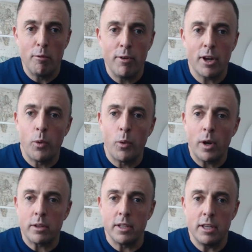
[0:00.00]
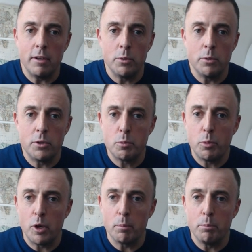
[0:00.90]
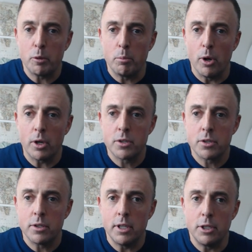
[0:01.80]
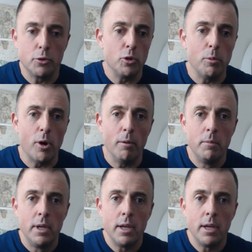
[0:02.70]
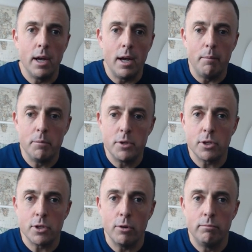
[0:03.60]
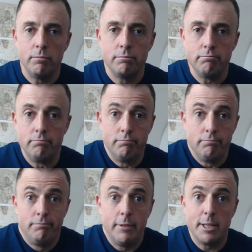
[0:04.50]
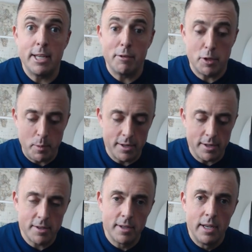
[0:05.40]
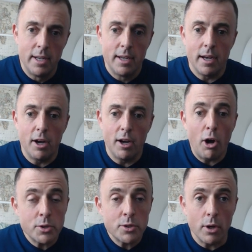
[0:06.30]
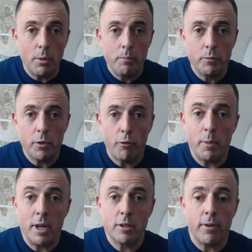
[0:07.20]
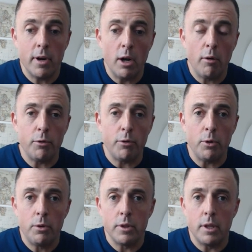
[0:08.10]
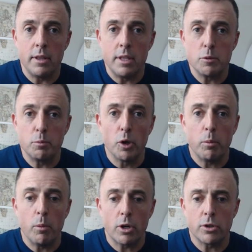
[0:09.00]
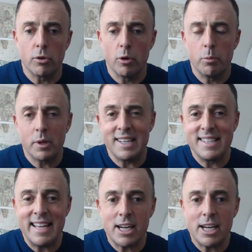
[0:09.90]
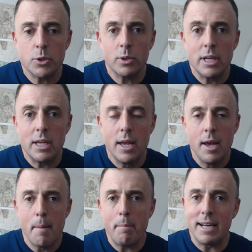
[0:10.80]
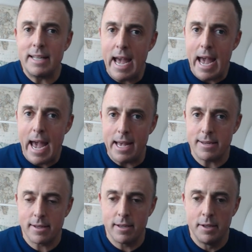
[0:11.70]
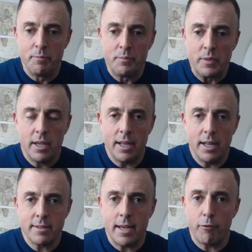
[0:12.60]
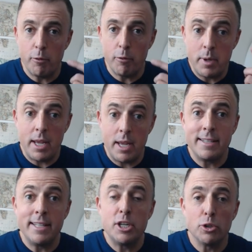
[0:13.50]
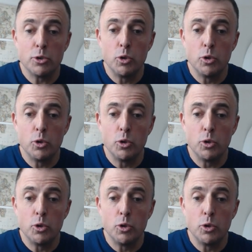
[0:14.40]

room very quickly if you were just putting bookmarks in your toolbar. So save space. Also, for me, it's very helpful that these bookmarks are grouped contextually by task. It's like, for me, a digital